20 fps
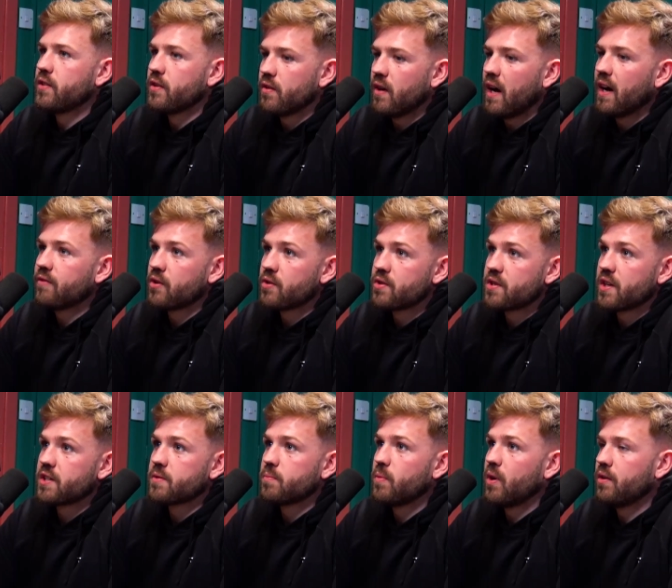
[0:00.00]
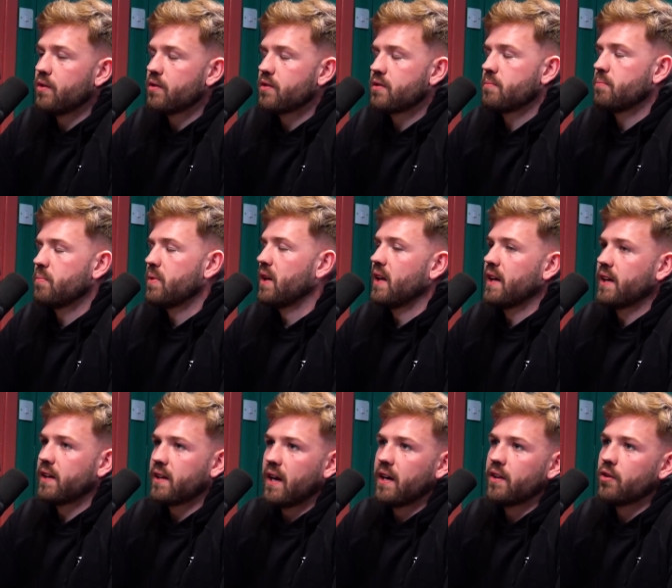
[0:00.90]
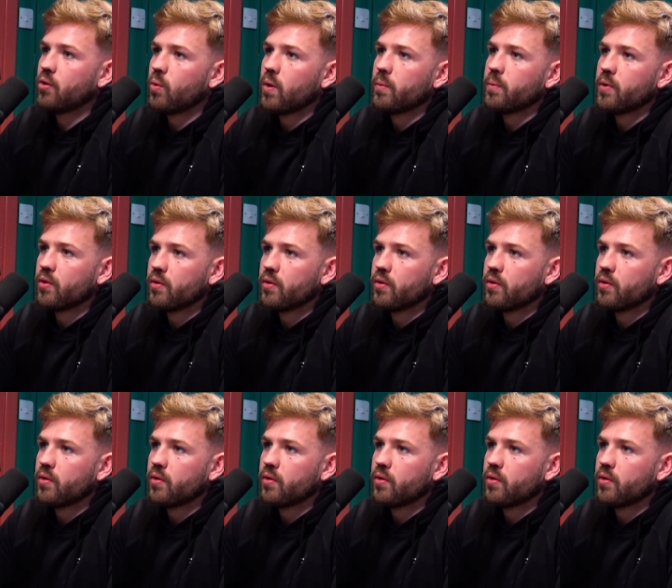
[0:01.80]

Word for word: after six months, be like, I know what I'm doing.